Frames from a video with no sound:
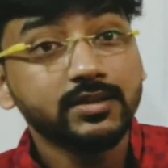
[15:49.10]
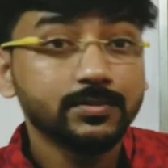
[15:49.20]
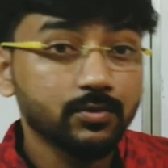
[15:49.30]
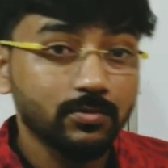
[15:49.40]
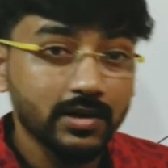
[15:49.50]
in the
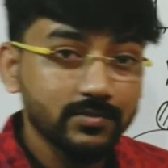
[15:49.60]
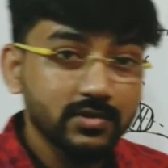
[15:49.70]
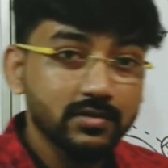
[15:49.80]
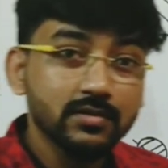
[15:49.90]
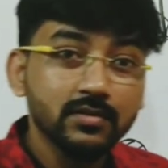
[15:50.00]

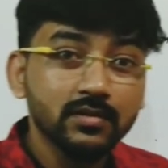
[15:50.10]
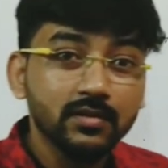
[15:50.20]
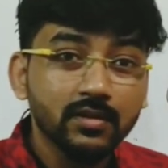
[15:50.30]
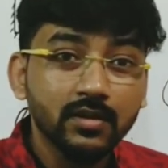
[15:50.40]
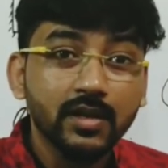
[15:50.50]
problems,
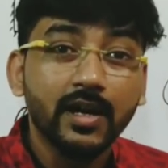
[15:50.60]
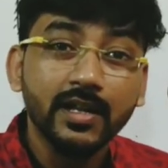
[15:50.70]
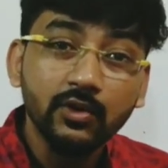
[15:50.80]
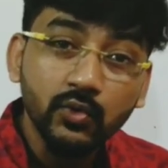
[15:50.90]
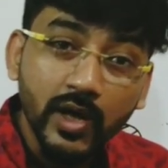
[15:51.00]
and
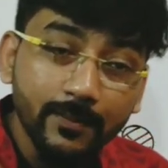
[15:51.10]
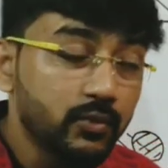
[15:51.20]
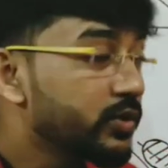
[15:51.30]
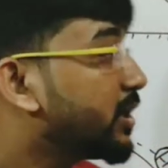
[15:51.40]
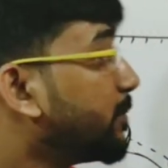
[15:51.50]
you have
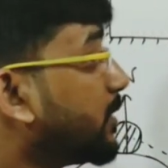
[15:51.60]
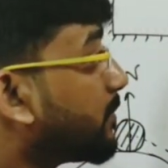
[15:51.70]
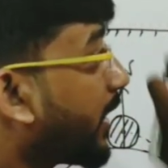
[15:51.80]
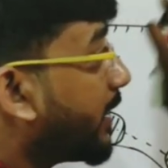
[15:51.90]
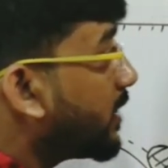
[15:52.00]
to keep in
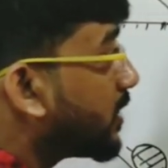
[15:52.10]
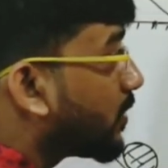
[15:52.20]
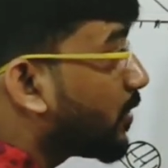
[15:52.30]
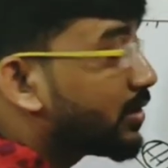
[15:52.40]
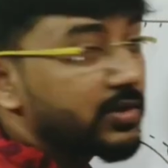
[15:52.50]
mind
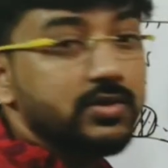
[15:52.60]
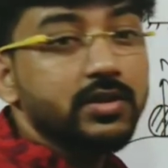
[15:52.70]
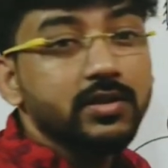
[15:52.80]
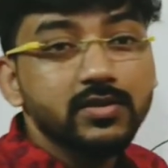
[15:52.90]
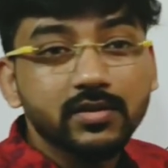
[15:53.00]
all these
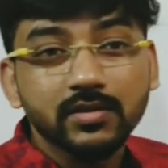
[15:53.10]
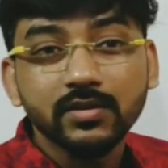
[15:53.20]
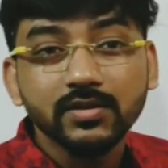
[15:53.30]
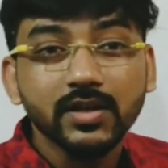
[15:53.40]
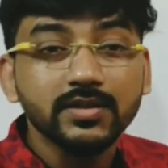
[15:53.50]
things
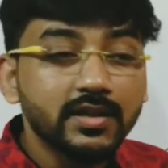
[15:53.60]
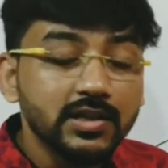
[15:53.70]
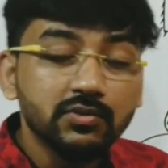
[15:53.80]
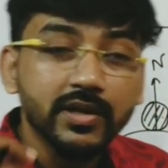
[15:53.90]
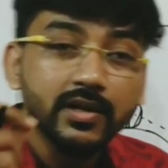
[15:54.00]
such that
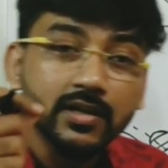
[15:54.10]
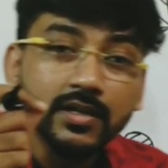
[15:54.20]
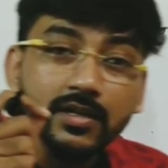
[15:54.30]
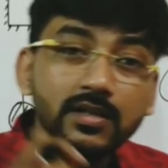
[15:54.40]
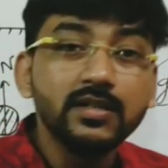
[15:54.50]
you can
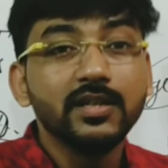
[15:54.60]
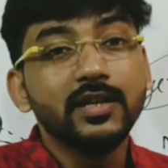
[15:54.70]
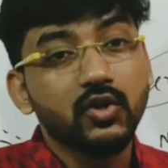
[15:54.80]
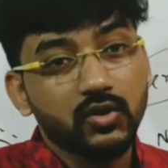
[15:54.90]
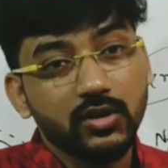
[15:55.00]
easily
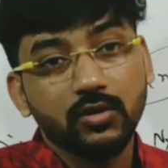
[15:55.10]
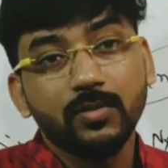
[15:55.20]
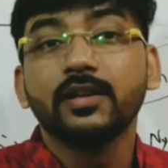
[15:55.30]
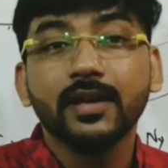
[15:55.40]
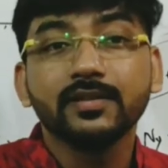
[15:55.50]
draw the
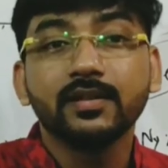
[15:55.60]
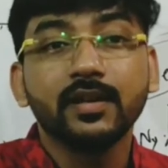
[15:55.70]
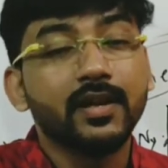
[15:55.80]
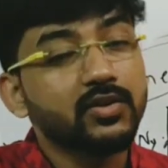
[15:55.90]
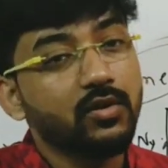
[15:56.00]
normal reaction
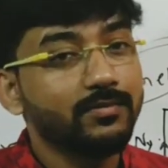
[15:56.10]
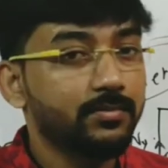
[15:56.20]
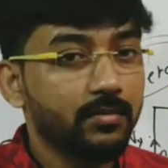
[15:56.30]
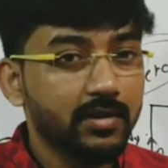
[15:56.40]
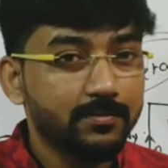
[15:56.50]
and solve the
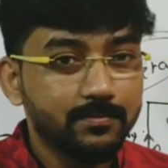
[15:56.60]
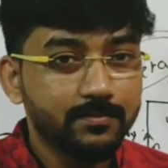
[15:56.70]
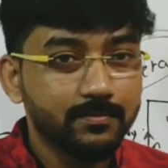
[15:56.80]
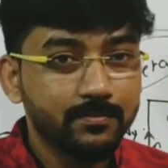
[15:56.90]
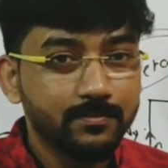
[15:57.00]
problem.
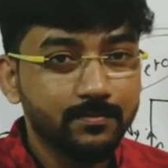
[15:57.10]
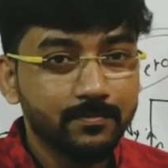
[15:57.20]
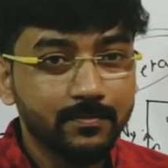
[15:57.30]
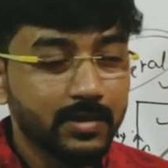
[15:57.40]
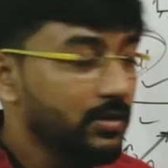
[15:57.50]

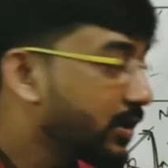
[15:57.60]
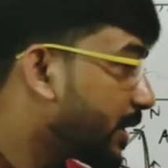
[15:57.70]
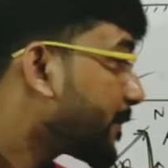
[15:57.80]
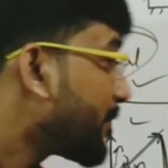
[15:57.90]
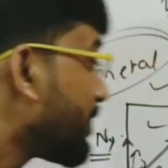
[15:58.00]
Okay,